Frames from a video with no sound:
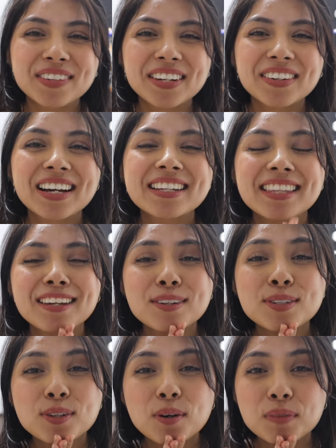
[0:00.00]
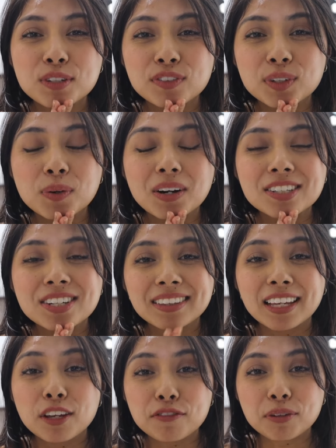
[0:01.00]
video guys. Thank you so much for watching.
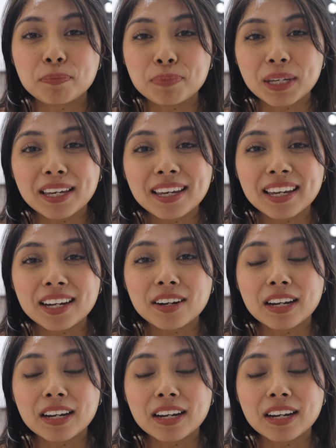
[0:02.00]
Thank you for being here.